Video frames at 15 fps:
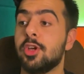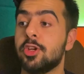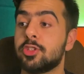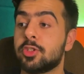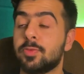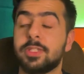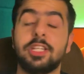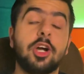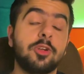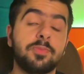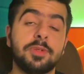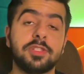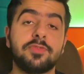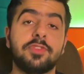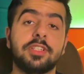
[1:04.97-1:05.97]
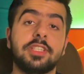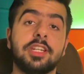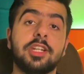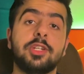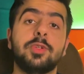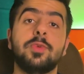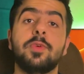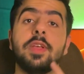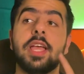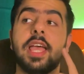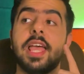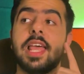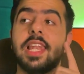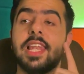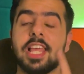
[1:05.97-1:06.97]
So, without much further ado,
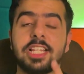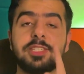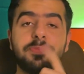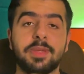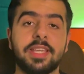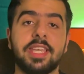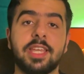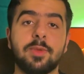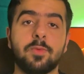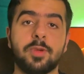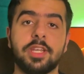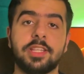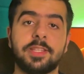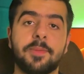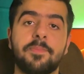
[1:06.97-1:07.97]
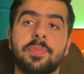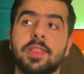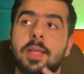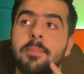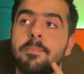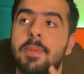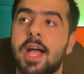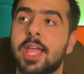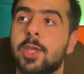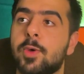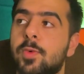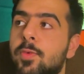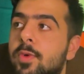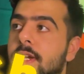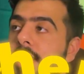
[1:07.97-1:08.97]
let's begin with
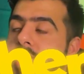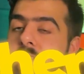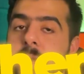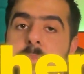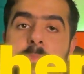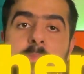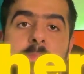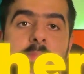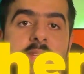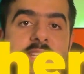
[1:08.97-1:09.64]
biochemistry.